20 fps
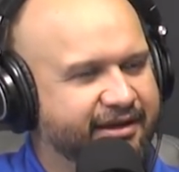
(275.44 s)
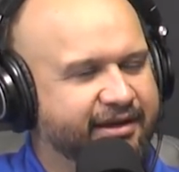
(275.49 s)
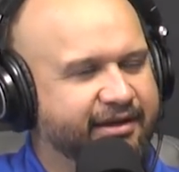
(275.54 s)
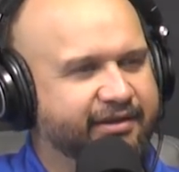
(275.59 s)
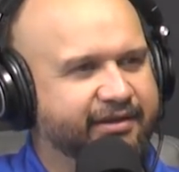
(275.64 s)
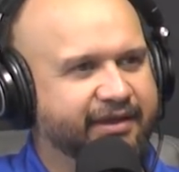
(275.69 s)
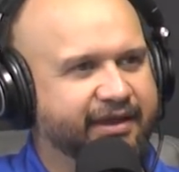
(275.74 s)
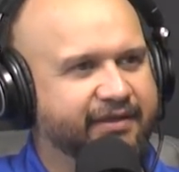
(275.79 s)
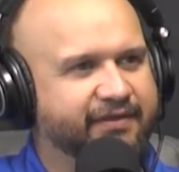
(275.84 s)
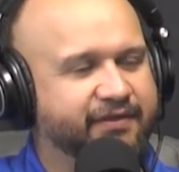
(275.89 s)

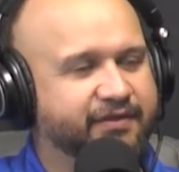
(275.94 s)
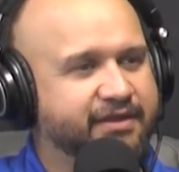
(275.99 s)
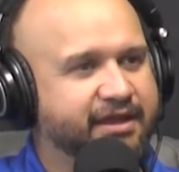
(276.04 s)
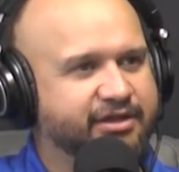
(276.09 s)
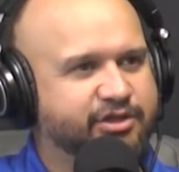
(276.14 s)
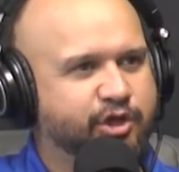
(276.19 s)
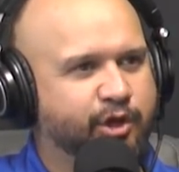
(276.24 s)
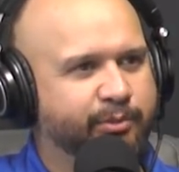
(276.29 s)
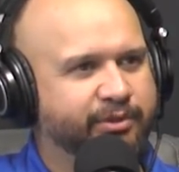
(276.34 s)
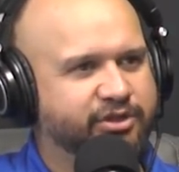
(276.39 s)
And
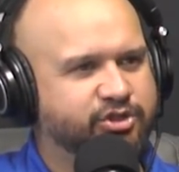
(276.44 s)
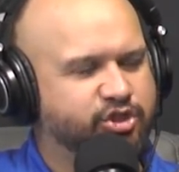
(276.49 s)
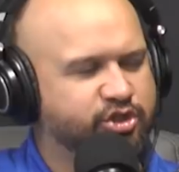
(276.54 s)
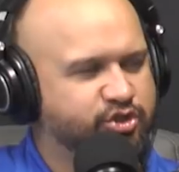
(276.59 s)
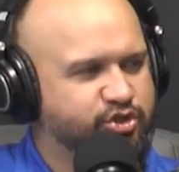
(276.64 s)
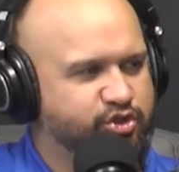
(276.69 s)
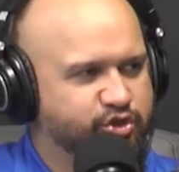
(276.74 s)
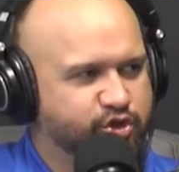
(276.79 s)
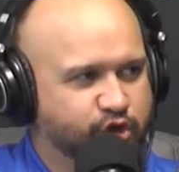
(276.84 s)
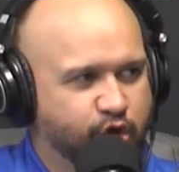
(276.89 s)
they told me
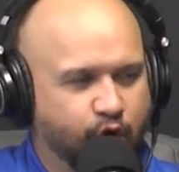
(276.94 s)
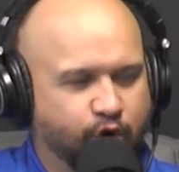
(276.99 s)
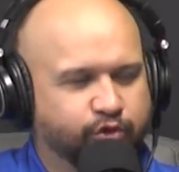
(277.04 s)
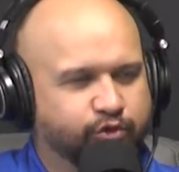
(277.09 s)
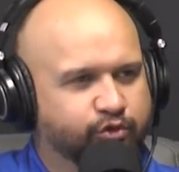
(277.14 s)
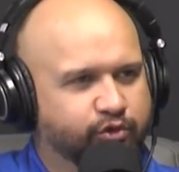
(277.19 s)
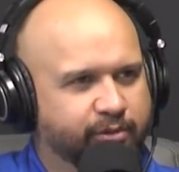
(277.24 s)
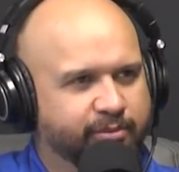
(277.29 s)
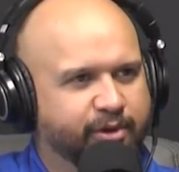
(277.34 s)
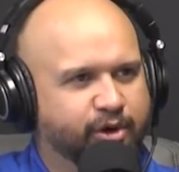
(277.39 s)
just go
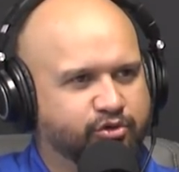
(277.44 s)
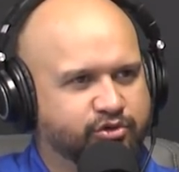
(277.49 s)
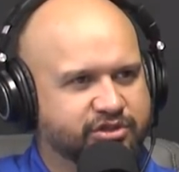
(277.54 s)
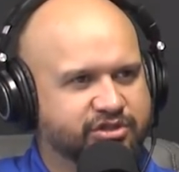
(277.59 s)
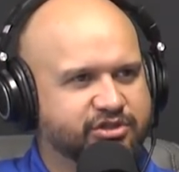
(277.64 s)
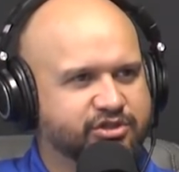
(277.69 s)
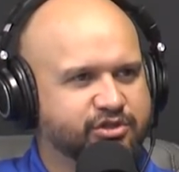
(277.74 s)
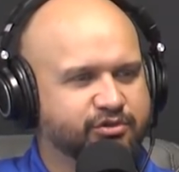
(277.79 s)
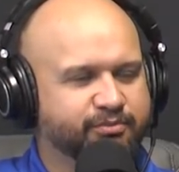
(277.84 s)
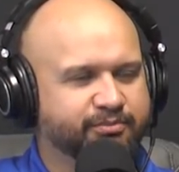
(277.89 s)
through the
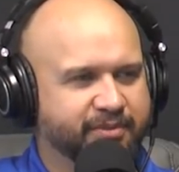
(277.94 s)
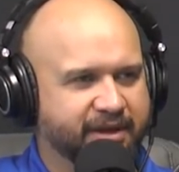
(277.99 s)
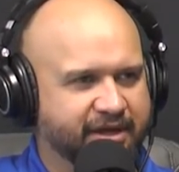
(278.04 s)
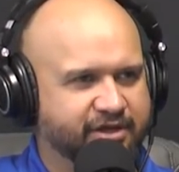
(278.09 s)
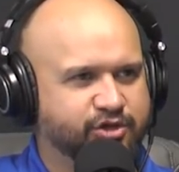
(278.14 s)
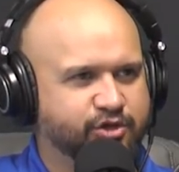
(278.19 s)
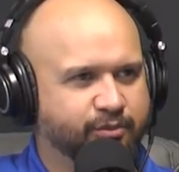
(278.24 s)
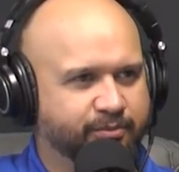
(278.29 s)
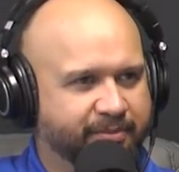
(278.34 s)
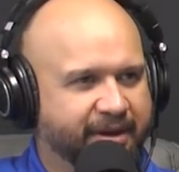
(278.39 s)
motions,
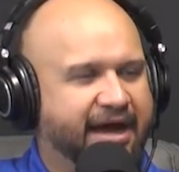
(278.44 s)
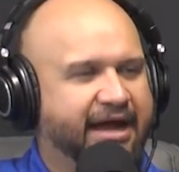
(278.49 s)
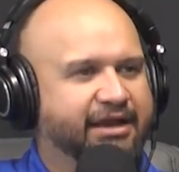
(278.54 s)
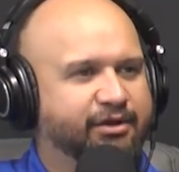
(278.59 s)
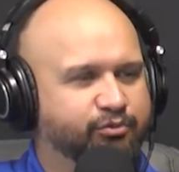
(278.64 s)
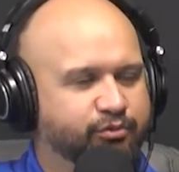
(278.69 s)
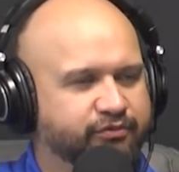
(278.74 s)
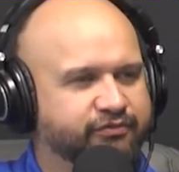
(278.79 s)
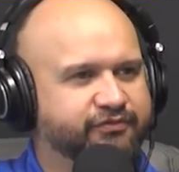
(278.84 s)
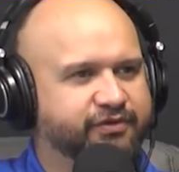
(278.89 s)
your
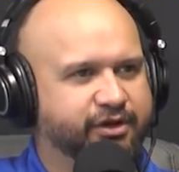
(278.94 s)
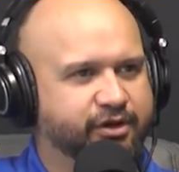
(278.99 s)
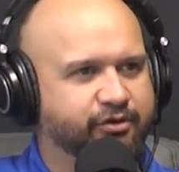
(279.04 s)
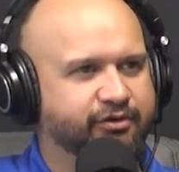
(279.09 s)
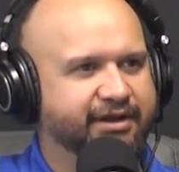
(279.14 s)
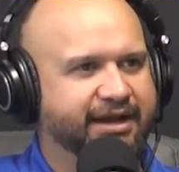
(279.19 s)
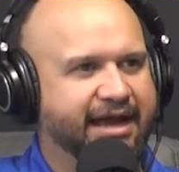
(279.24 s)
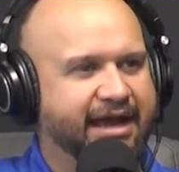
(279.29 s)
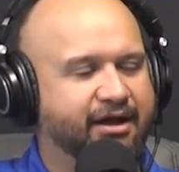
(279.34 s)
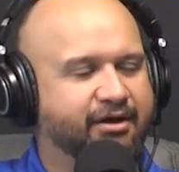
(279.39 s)
body will
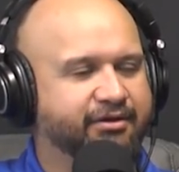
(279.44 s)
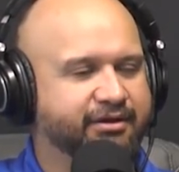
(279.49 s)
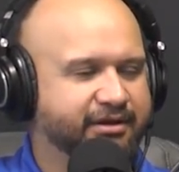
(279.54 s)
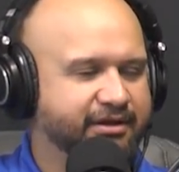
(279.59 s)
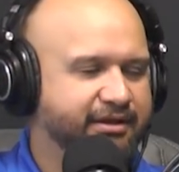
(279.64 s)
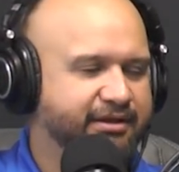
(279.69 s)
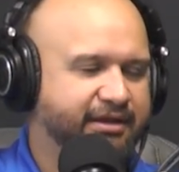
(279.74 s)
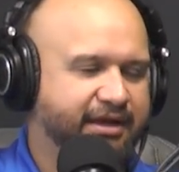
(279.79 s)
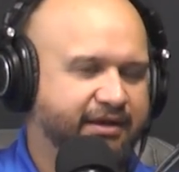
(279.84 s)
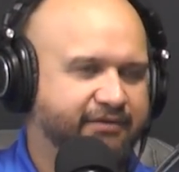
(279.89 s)
figure it out,
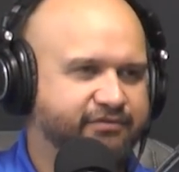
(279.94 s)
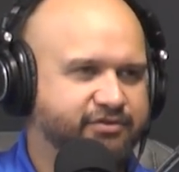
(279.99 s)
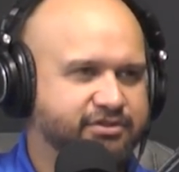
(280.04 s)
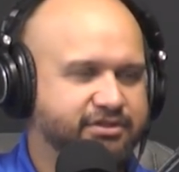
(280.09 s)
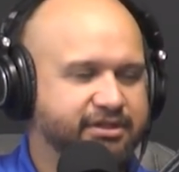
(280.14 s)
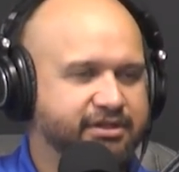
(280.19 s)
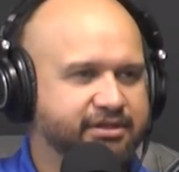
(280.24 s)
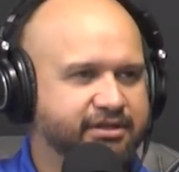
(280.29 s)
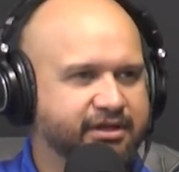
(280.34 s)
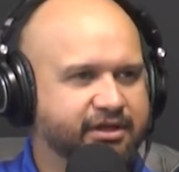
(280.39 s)
and then
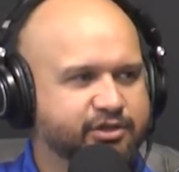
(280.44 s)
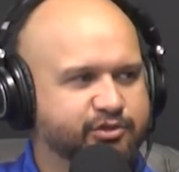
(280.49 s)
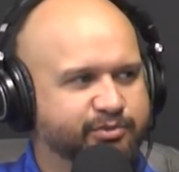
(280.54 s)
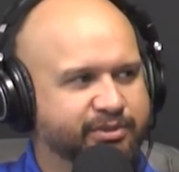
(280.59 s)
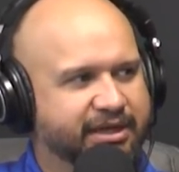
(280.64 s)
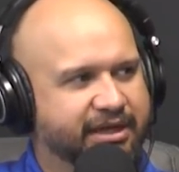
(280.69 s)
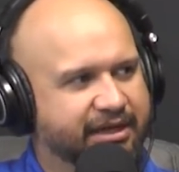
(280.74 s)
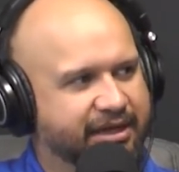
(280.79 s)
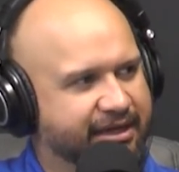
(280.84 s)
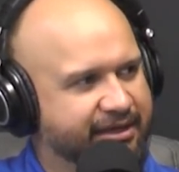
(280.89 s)
obviously it does.
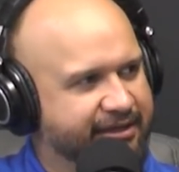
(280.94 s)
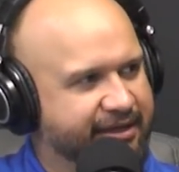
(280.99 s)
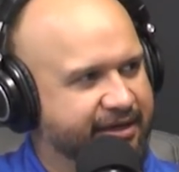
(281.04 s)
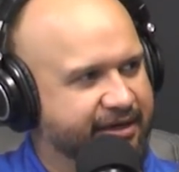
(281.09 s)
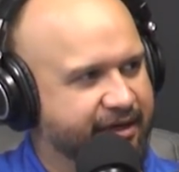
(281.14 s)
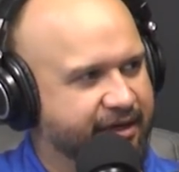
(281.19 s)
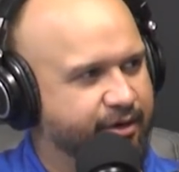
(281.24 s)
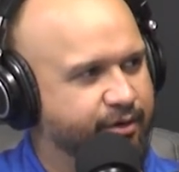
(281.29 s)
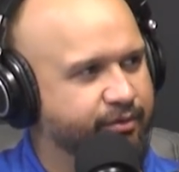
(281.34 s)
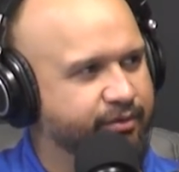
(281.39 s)
But I like that
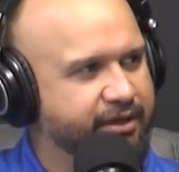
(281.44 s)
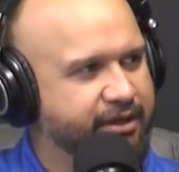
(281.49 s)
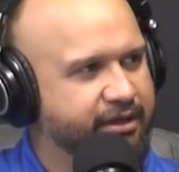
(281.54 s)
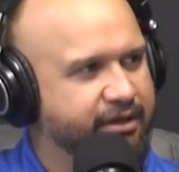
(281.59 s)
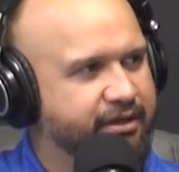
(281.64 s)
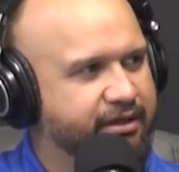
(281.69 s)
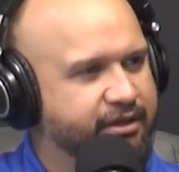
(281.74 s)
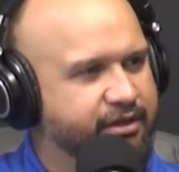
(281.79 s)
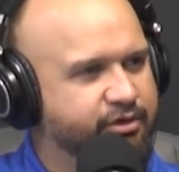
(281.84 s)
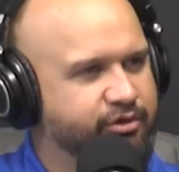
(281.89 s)
how
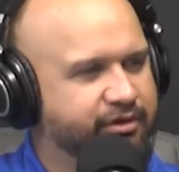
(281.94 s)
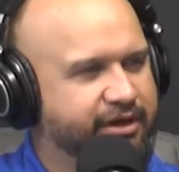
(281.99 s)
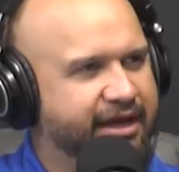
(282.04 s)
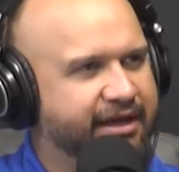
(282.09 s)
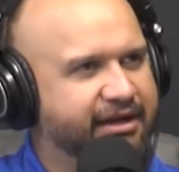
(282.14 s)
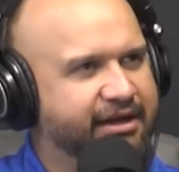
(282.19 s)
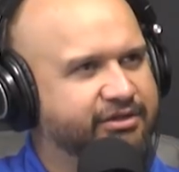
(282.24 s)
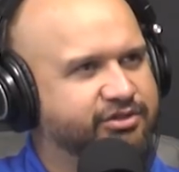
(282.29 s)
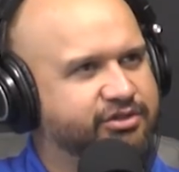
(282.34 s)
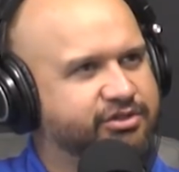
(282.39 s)
you're
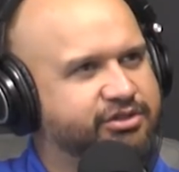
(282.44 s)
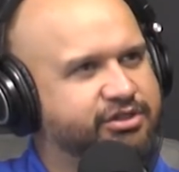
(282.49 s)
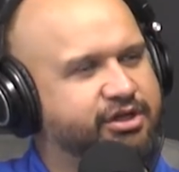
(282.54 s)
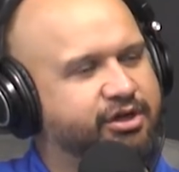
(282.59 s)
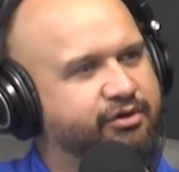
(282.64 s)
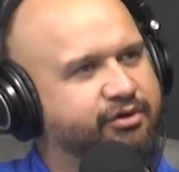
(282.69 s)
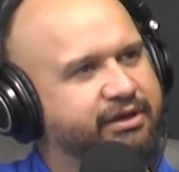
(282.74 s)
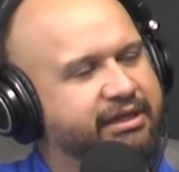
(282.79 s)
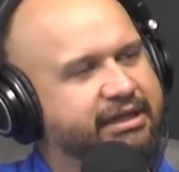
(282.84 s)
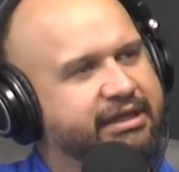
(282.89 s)
not
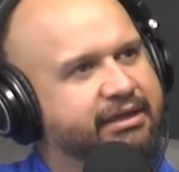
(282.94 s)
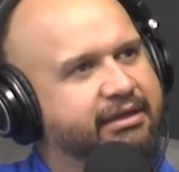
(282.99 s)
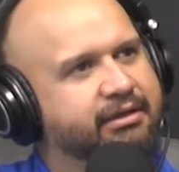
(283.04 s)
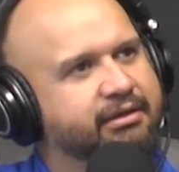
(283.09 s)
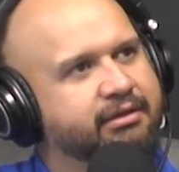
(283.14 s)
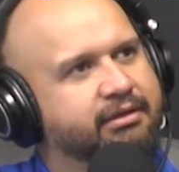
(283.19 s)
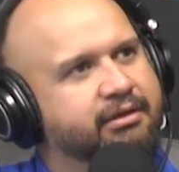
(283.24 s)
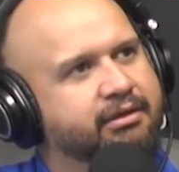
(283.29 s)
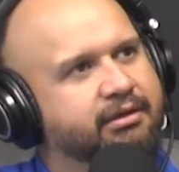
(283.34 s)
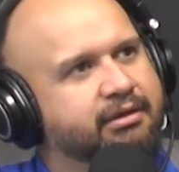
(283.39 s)
necessarily